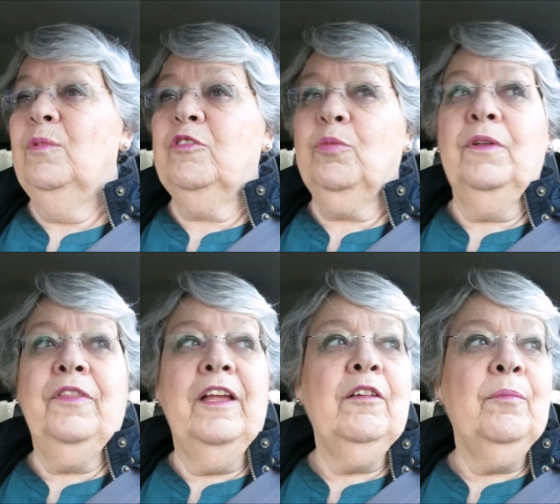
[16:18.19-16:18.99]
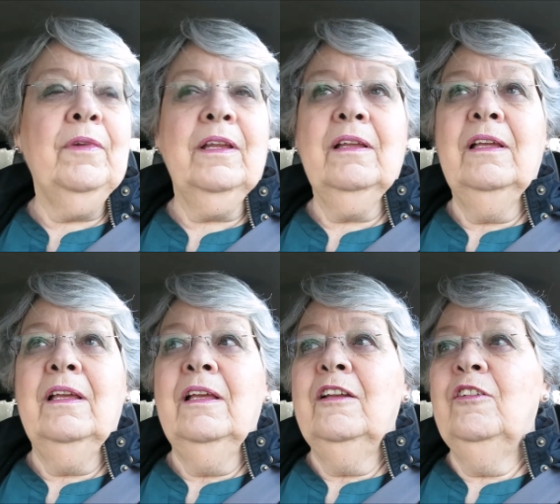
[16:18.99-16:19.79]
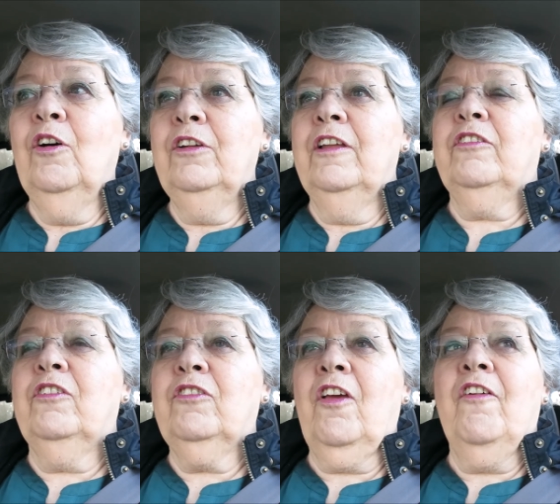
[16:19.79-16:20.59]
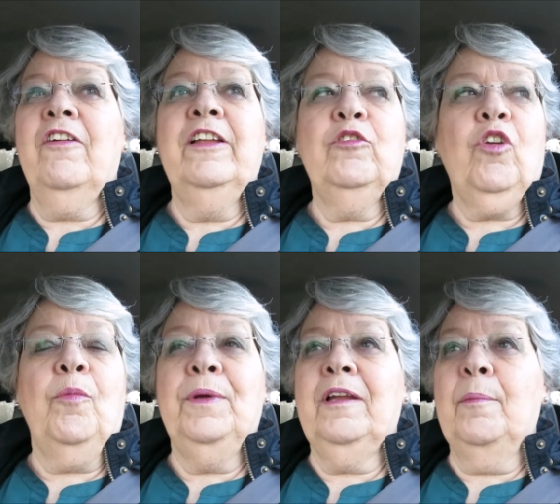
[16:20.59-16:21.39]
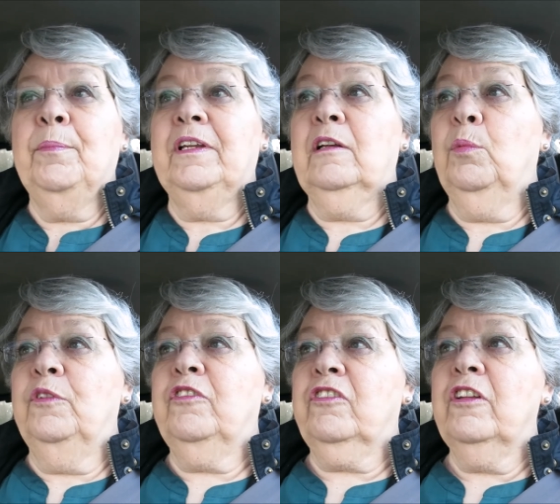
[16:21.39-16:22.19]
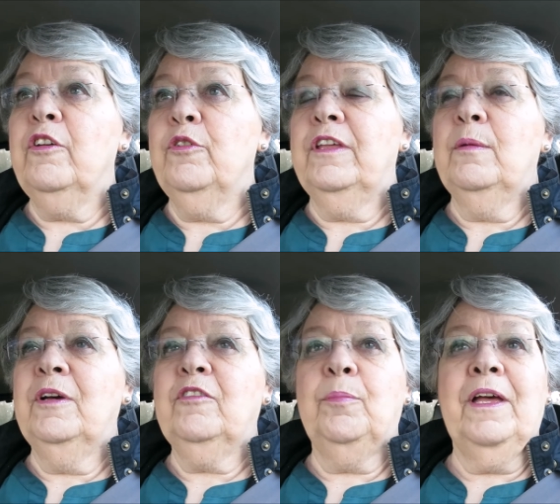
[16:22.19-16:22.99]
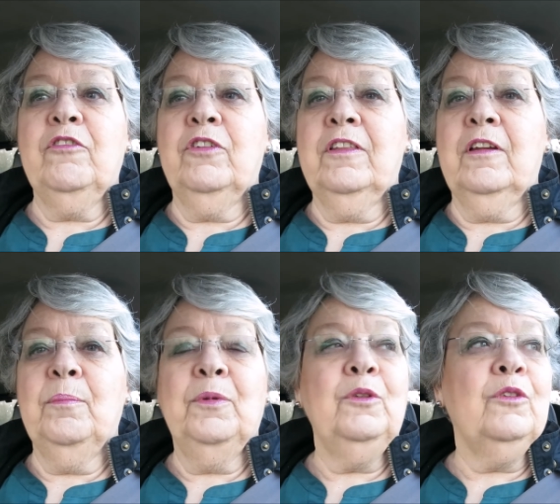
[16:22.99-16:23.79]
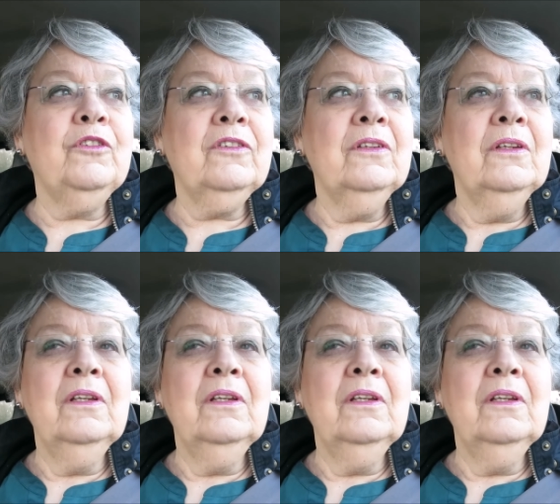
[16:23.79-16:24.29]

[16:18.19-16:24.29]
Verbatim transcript: which will then not necessarily top it up, but it will slow the amount of battery that it pulls.